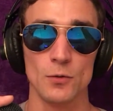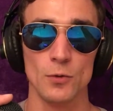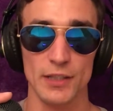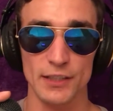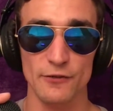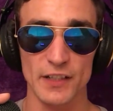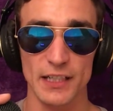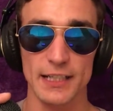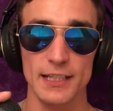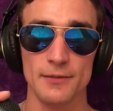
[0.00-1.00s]
with
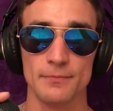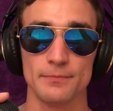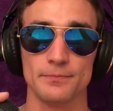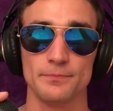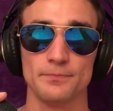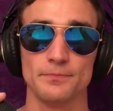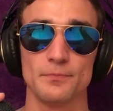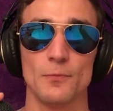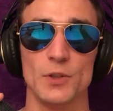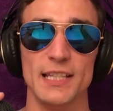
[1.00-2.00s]
divinity,
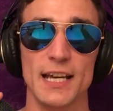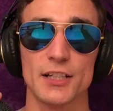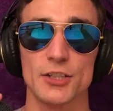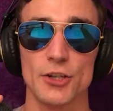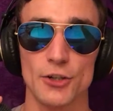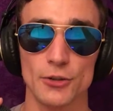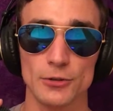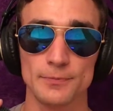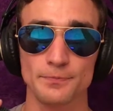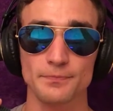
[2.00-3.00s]
with the external,